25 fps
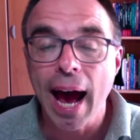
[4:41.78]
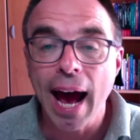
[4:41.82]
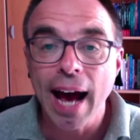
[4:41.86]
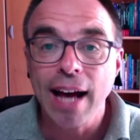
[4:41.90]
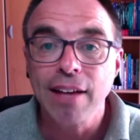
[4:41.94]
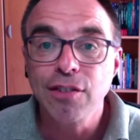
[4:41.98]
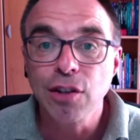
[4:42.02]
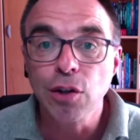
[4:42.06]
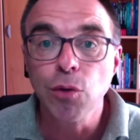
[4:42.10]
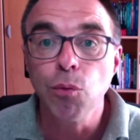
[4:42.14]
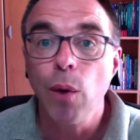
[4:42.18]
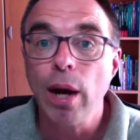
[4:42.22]

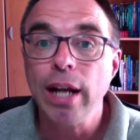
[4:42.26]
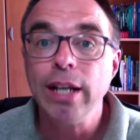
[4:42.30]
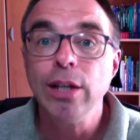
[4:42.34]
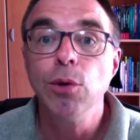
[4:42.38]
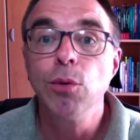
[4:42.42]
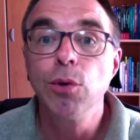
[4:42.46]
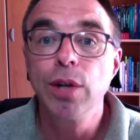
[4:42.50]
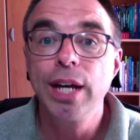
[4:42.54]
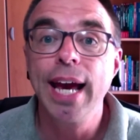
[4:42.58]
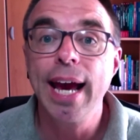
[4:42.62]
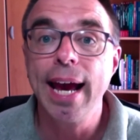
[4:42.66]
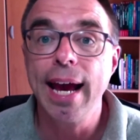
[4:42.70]
as and
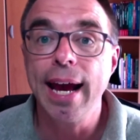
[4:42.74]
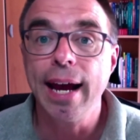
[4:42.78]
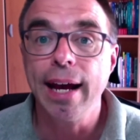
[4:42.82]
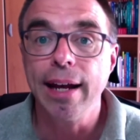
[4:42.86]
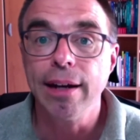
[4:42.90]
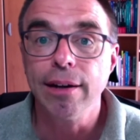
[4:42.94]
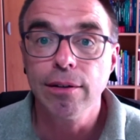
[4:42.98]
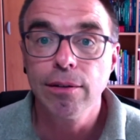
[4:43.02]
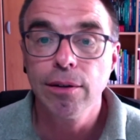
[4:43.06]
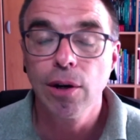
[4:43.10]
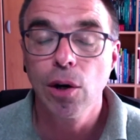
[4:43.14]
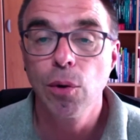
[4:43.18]
when you
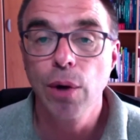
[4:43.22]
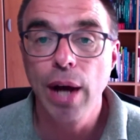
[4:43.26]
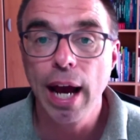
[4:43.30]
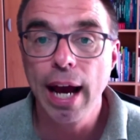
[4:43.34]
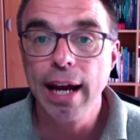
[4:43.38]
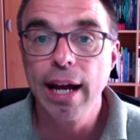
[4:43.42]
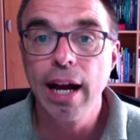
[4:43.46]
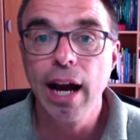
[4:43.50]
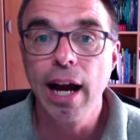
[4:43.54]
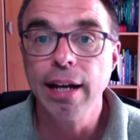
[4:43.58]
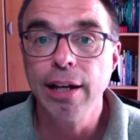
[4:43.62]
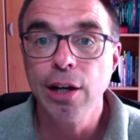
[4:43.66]
can.
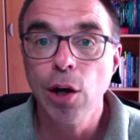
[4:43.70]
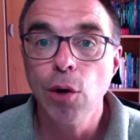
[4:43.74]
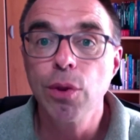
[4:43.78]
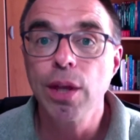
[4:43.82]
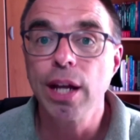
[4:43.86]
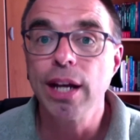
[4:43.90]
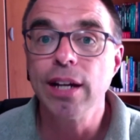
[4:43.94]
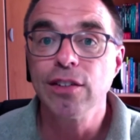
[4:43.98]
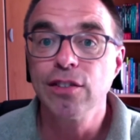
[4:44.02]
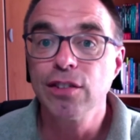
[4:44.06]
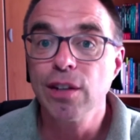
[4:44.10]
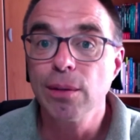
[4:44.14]
Okay, I
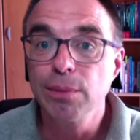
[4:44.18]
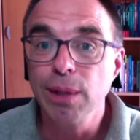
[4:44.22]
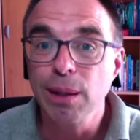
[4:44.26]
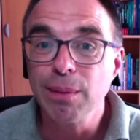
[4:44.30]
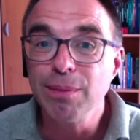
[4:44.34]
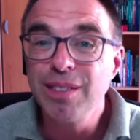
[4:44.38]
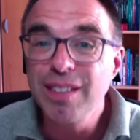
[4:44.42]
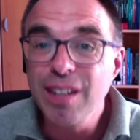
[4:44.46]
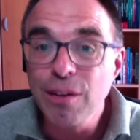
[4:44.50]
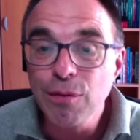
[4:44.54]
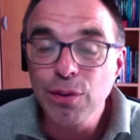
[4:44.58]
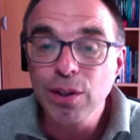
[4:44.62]
know that it's
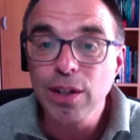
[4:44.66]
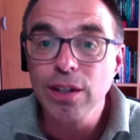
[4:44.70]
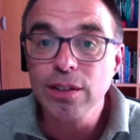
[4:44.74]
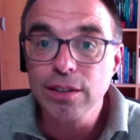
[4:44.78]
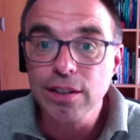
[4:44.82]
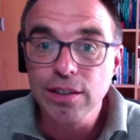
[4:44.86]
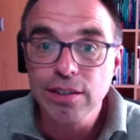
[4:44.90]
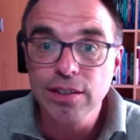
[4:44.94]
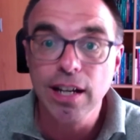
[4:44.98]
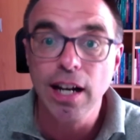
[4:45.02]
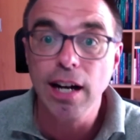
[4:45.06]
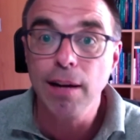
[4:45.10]
sometimes
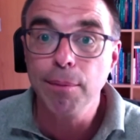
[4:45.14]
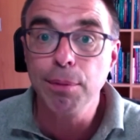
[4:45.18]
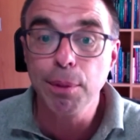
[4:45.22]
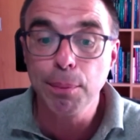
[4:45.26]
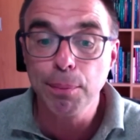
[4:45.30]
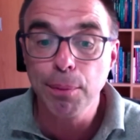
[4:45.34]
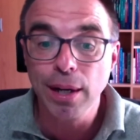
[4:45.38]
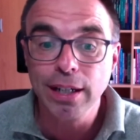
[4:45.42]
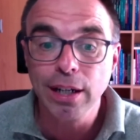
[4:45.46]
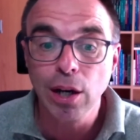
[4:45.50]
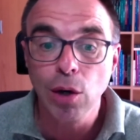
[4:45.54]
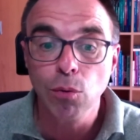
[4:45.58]
difficult to set
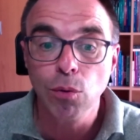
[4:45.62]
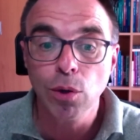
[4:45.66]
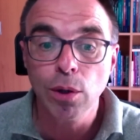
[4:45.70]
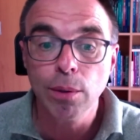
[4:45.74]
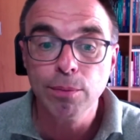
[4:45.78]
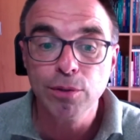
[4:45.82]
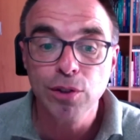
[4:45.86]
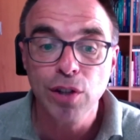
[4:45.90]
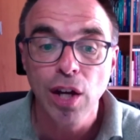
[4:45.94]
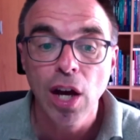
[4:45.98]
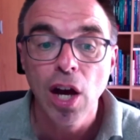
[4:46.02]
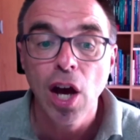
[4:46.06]
up the breakout
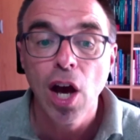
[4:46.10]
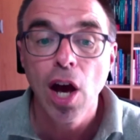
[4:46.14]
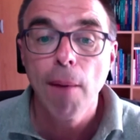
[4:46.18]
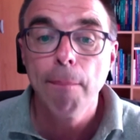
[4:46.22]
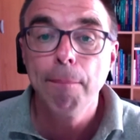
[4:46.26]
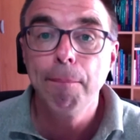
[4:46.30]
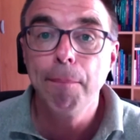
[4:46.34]
rooms,